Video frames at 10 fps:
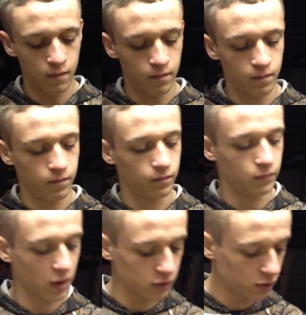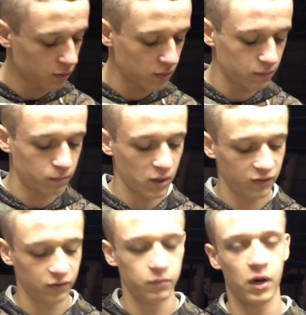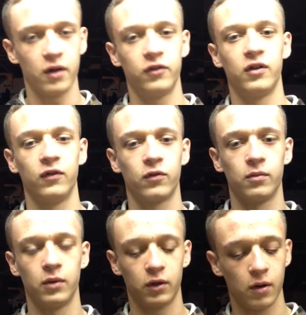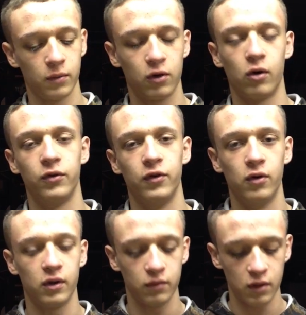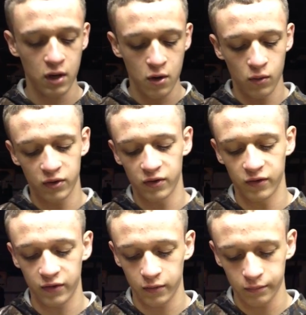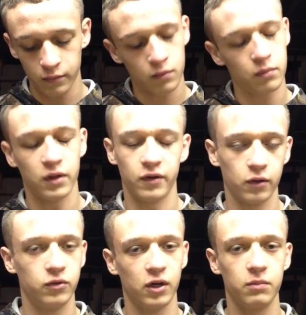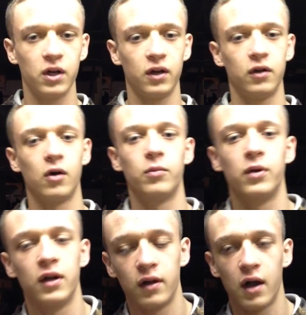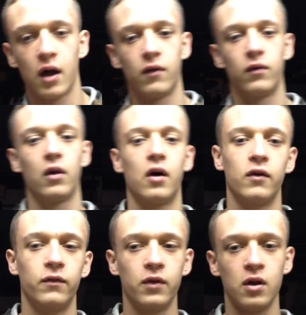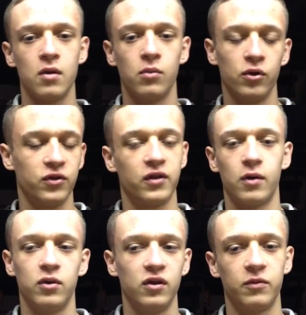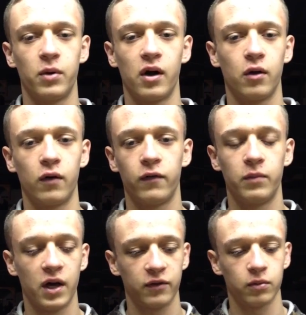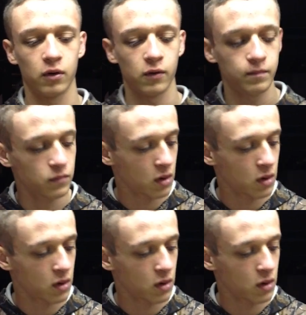And you can basically buy these things from a company called Do It, it's a jig making company, and they have most of the time you can just buy it off of Bass Pro.